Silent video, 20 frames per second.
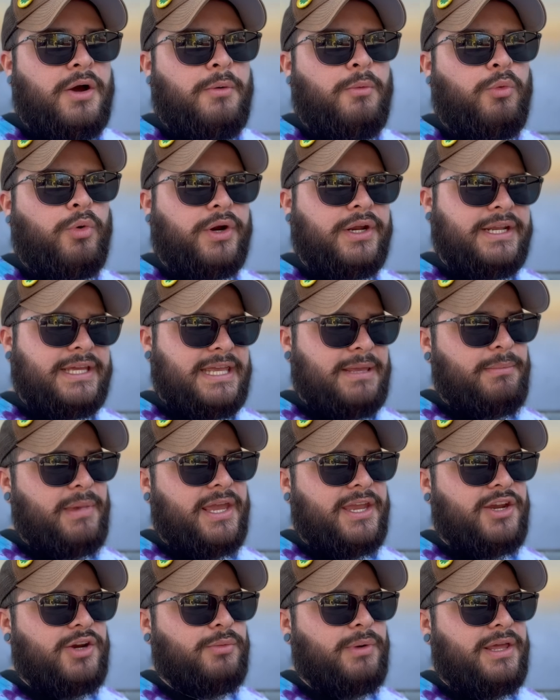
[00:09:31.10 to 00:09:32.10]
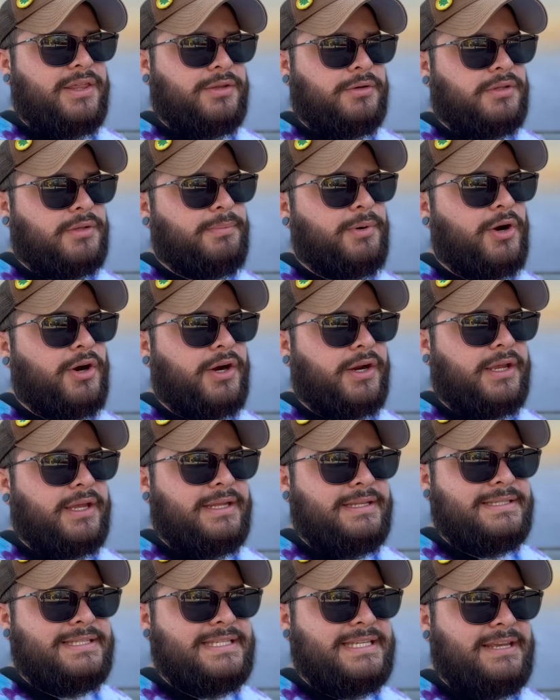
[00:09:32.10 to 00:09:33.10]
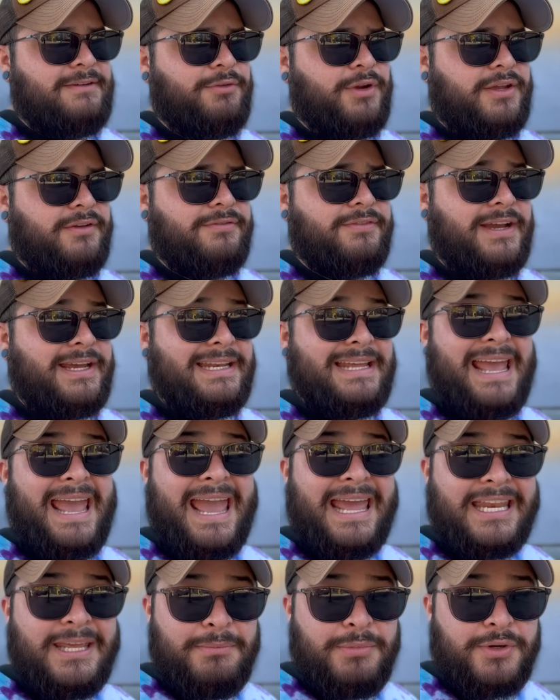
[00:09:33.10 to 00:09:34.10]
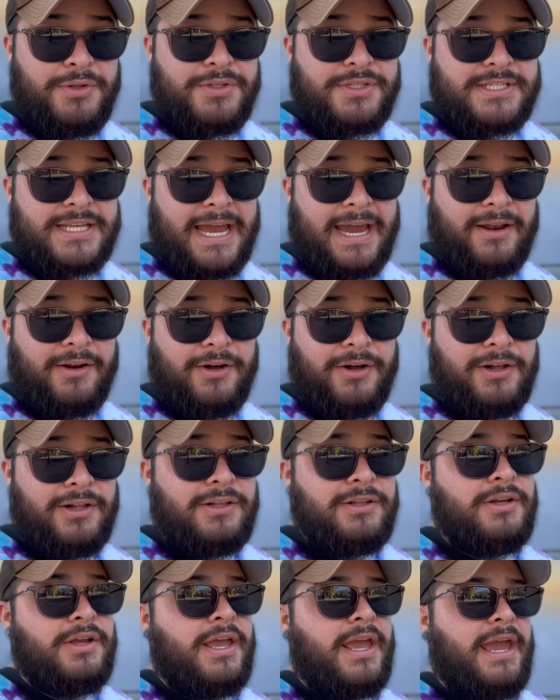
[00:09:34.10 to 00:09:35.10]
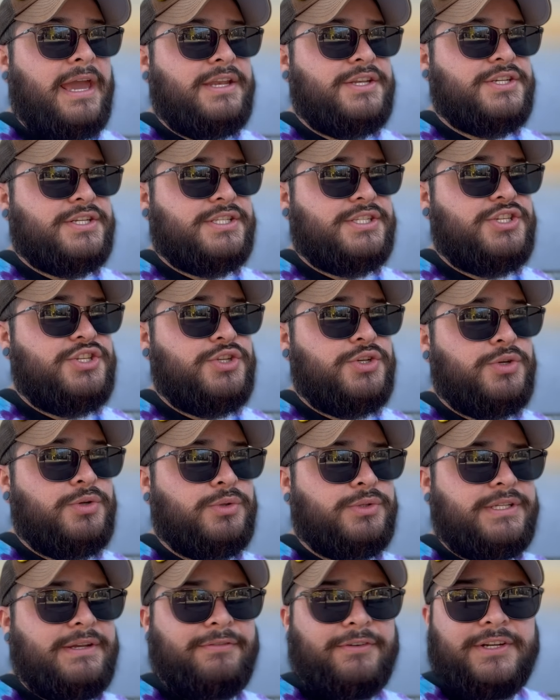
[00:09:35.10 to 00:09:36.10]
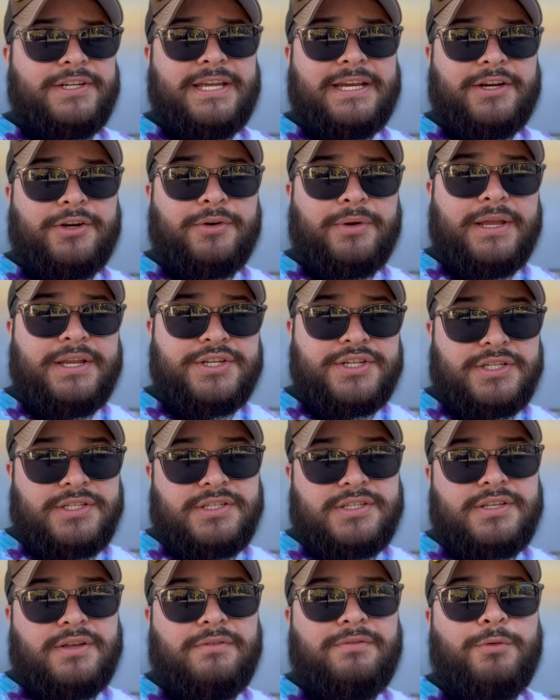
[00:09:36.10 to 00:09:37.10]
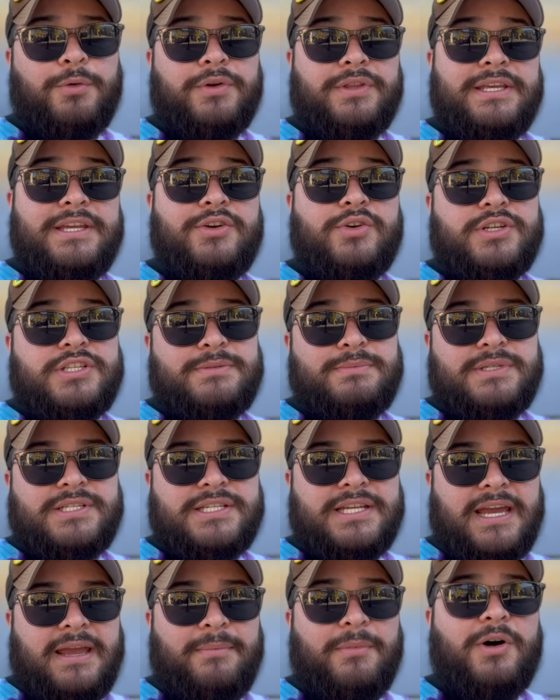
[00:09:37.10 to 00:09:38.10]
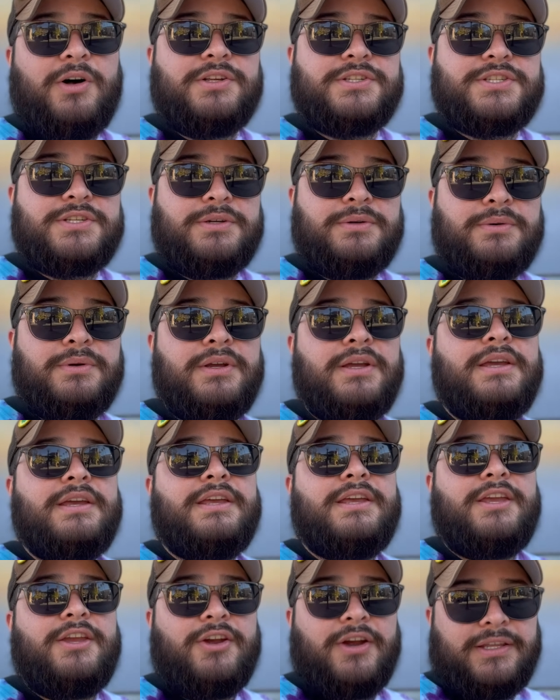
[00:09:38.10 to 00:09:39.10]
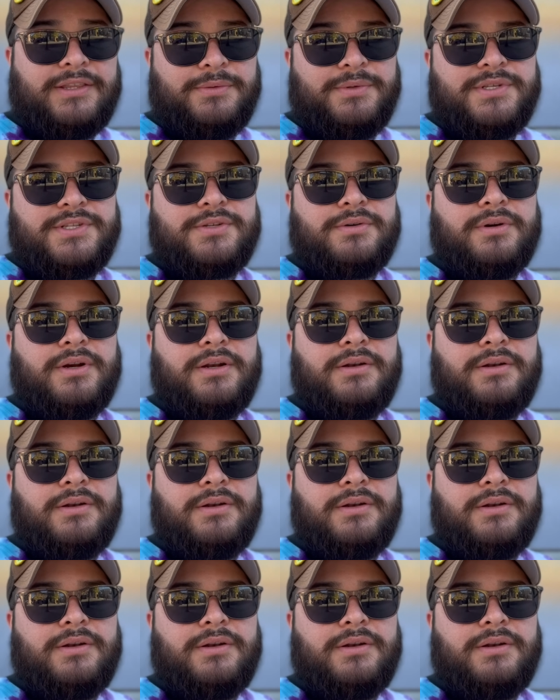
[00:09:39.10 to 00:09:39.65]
We're gonna keep making our way through the park and see if we can find any booths at all and just new different decorations for the Christmas time also here at the resort.